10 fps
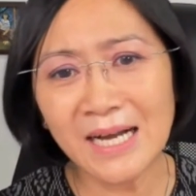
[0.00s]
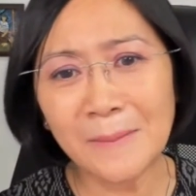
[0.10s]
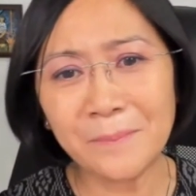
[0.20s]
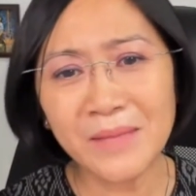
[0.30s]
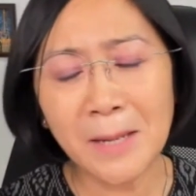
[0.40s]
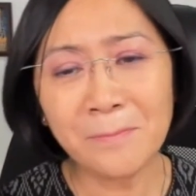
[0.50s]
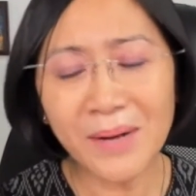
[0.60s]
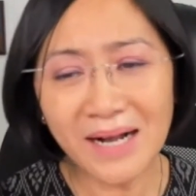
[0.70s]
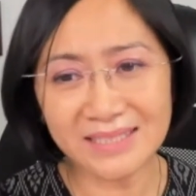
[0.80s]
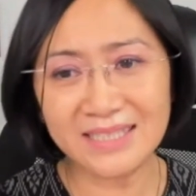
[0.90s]
um,
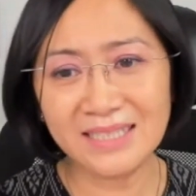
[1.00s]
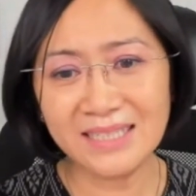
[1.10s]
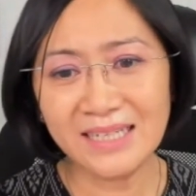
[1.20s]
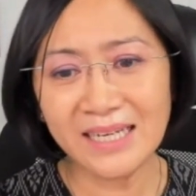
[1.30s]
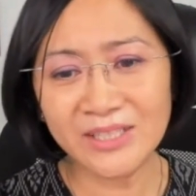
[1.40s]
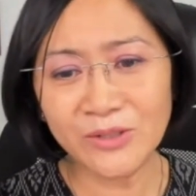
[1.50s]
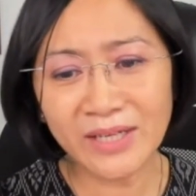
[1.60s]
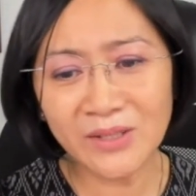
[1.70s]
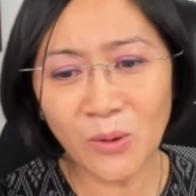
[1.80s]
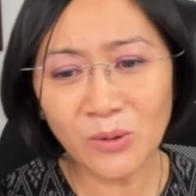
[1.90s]
but you
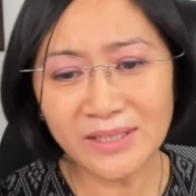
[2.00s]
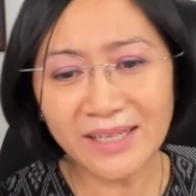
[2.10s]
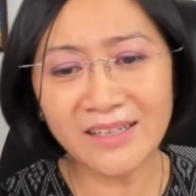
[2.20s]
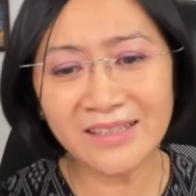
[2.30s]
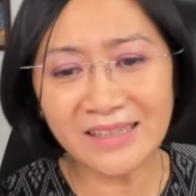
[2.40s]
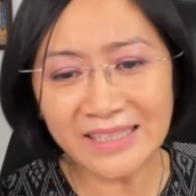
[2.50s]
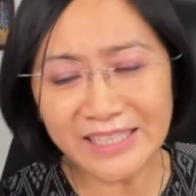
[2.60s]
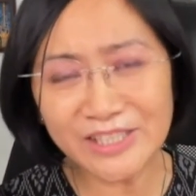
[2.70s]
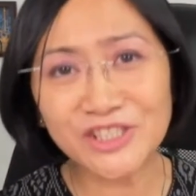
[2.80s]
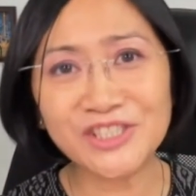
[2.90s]
can only
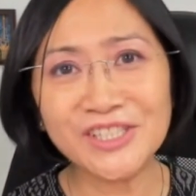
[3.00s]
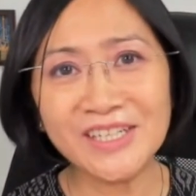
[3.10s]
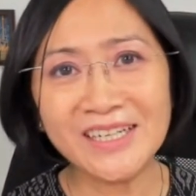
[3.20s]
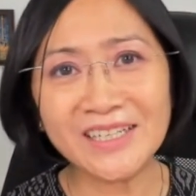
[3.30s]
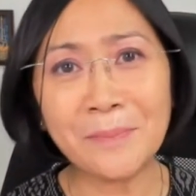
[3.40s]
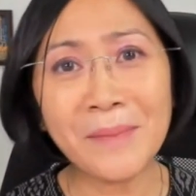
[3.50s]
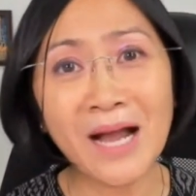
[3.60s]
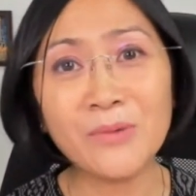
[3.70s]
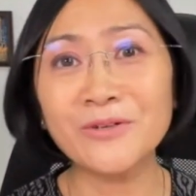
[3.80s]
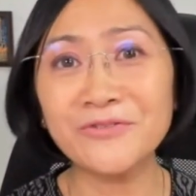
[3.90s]
unleash the
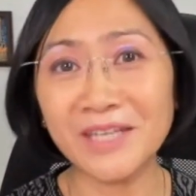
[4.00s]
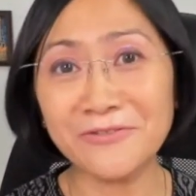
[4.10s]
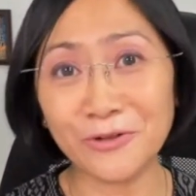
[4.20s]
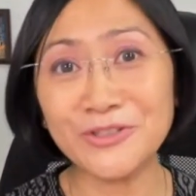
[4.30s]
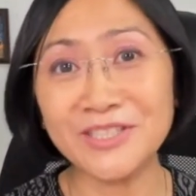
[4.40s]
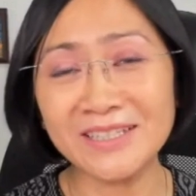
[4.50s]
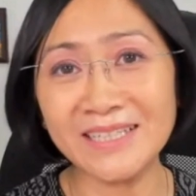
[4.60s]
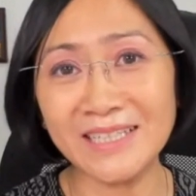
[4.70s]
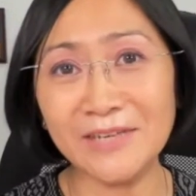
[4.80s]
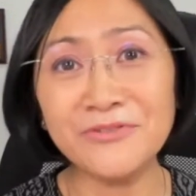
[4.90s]
power of
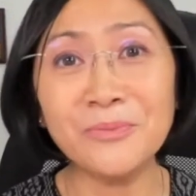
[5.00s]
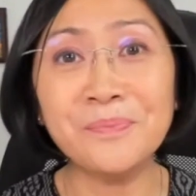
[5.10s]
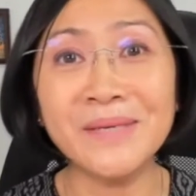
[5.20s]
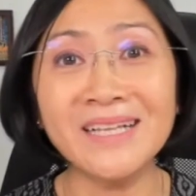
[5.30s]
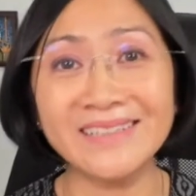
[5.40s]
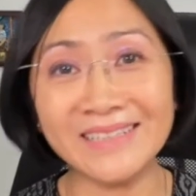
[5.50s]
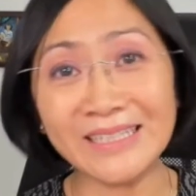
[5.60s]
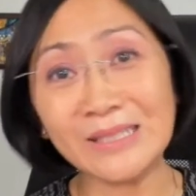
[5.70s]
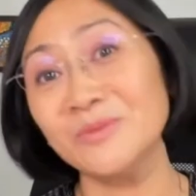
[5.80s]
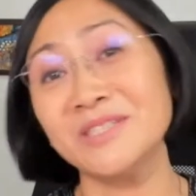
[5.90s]
diversity if you build an
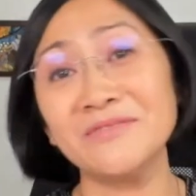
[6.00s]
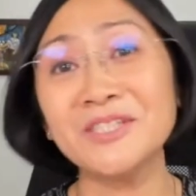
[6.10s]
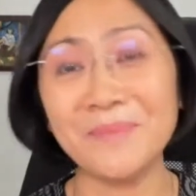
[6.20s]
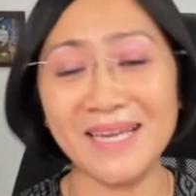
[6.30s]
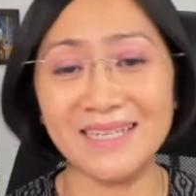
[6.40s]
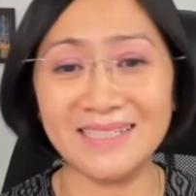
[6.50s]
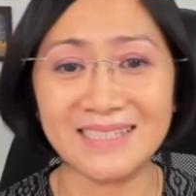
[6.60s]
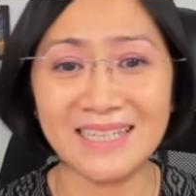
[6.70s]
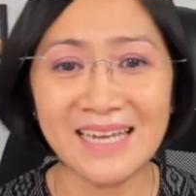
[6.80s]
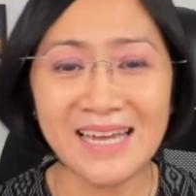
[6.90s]
inclusive
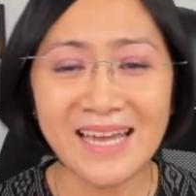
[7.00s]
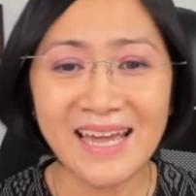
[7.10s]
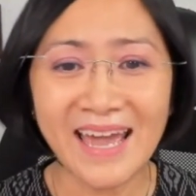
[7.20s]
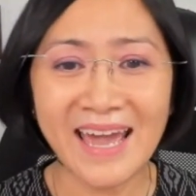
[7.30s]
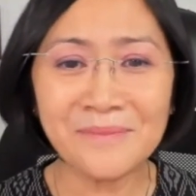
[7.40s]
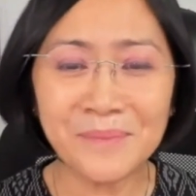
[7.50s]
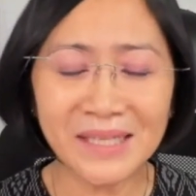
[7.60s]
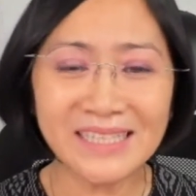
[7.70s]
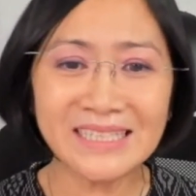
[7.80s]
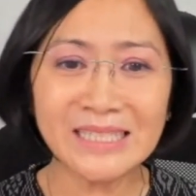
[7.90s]
space. And
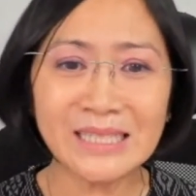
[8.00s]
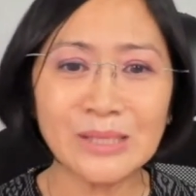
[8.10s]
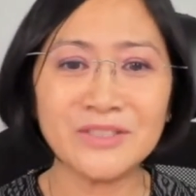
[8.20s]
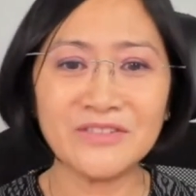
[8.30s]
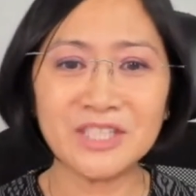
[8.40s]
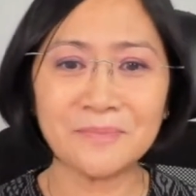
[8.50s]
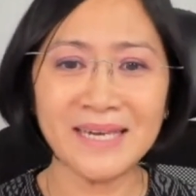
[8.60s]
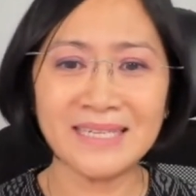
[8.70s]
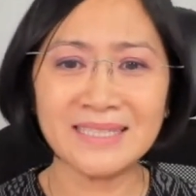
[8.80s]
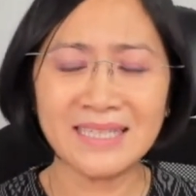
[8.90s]
building an inclusive
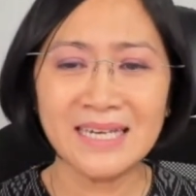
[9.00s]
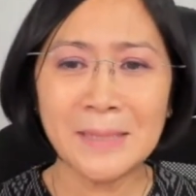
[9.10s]
space